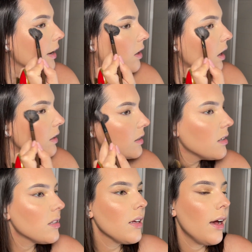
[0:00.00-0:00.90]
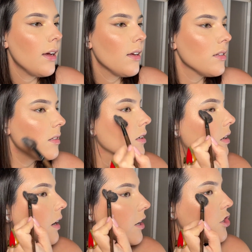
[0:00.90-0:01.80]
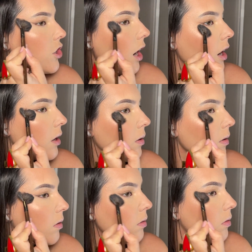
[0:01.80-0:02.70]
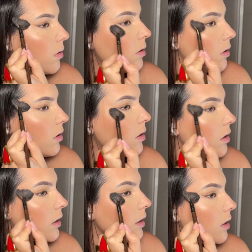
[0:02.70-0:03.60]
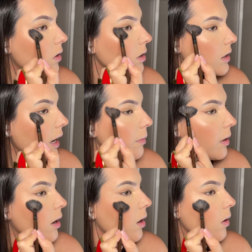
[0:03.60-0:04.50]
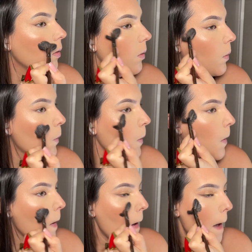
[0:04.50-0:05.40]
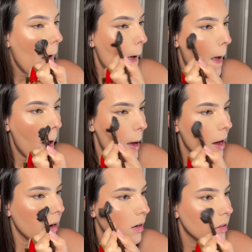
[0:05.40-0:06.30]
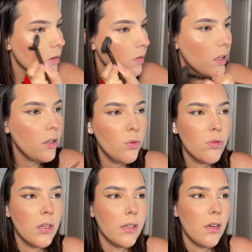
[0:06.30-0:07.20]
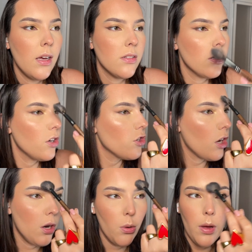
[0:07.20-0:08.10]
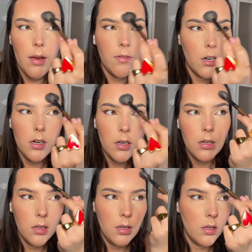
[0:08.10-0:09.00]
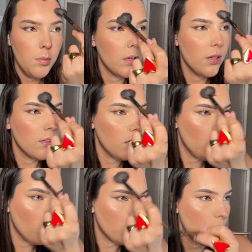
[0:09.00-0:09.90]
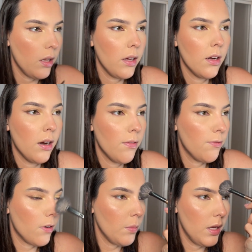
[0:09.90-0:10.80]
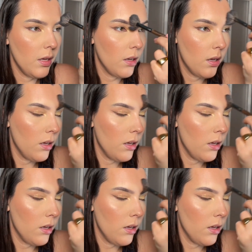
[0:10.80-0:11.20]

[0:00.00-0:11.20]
got this as an eyeshadow like a long time ago, and I didn't really use it as an eyeshadow ever because it wasn't like enough for me